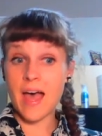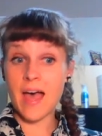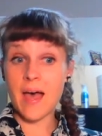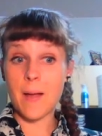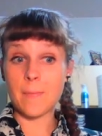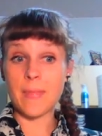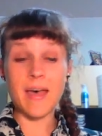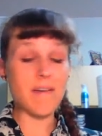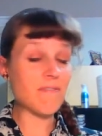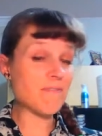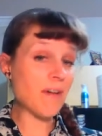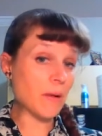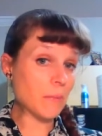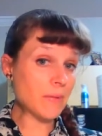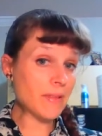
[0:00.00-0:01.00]
um, have
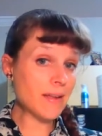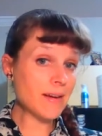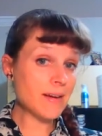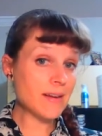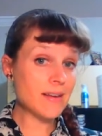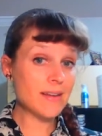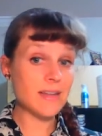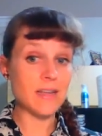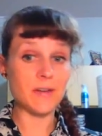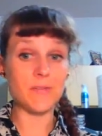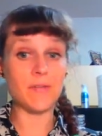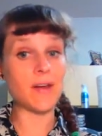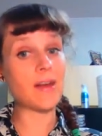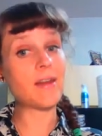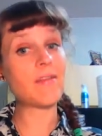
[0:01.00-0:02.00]
fun with it, get
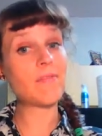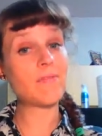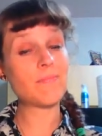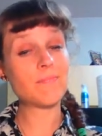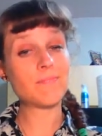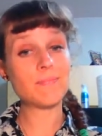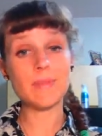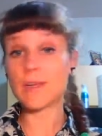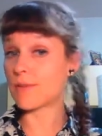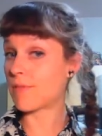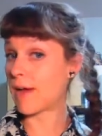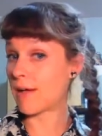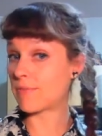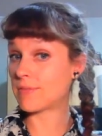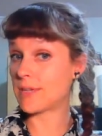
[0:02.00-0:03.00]
creative, get
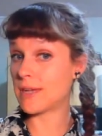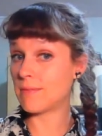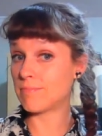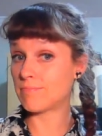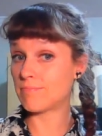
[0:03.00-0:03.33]
crafty,